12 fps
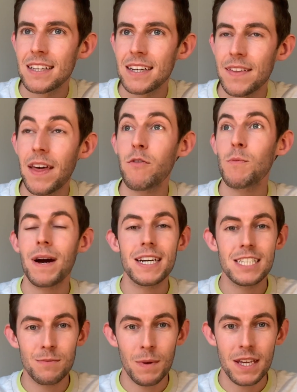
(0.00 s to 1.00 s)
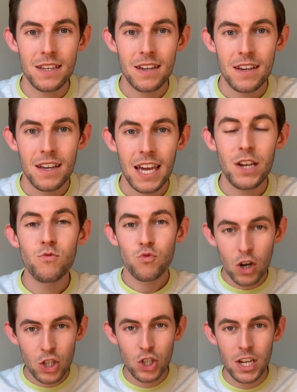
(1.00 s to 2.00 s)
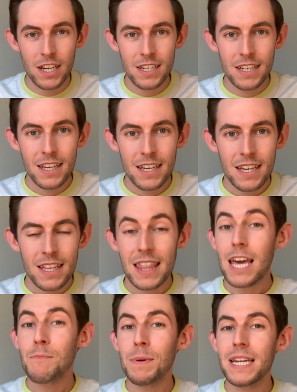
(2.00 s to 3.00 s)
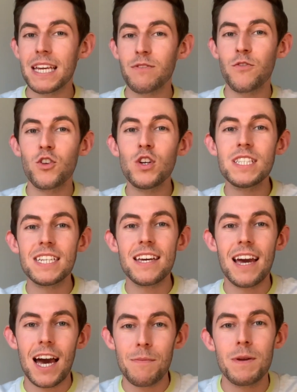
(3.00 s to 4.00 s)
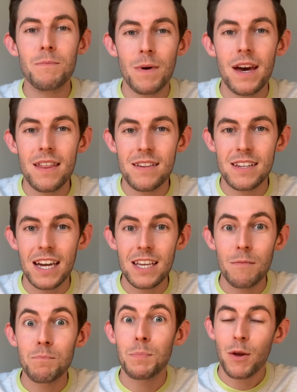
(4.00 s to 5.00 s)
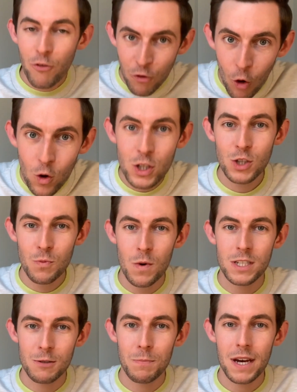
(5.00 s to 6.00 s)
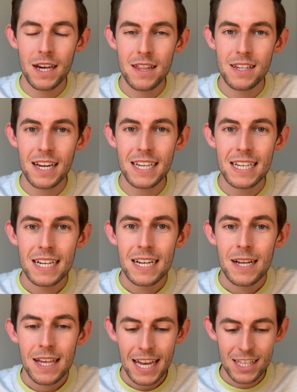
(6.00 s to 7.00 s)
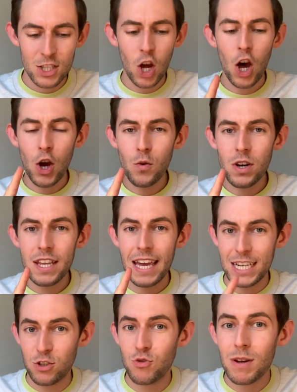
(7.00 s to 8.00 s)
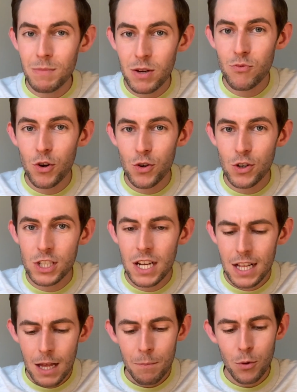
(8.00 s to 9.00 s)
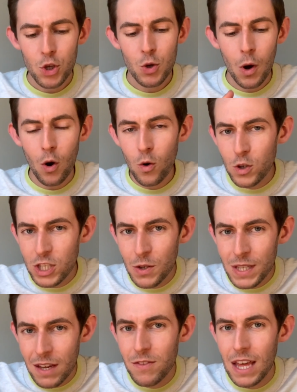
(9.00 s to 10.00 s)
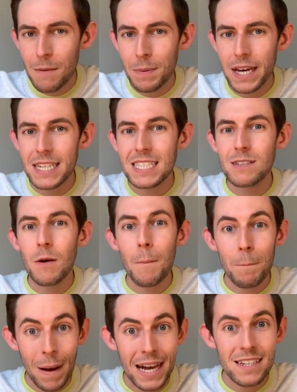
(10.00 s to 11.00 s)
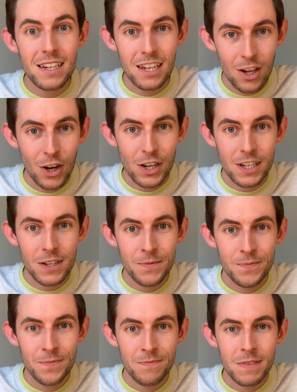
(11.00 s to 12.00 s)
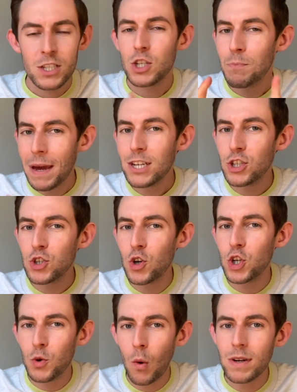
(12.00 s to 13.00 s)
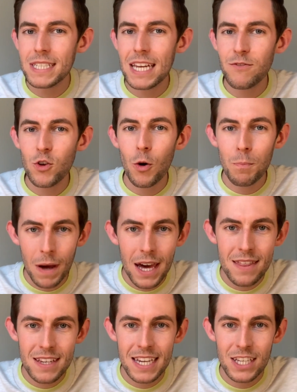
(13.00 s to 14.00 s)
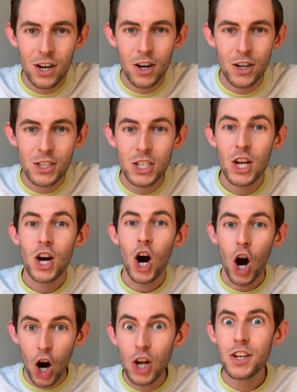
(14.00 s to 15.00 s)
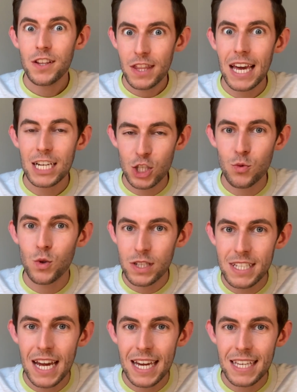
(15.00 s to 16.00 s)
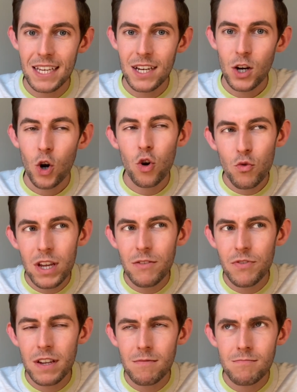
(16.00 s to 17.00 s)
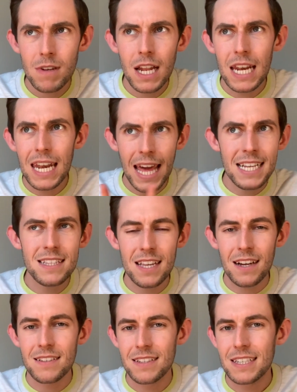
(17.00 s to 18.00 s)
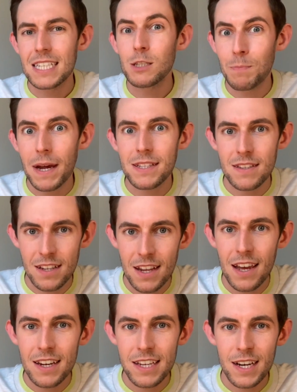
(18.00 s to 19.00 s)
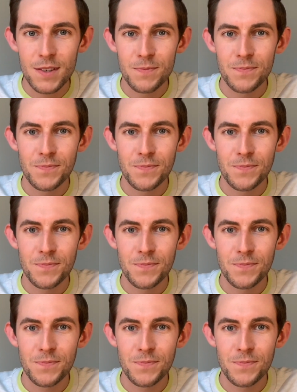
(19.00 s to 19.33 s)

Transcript: And that reminds me, in Russia, they believe if you say happy birthday before someone's birthday, it's not only extremely rude, but you are also giving that person bad luck. So make sure you always give your birthday cards on the actual day or even later is better than earlier.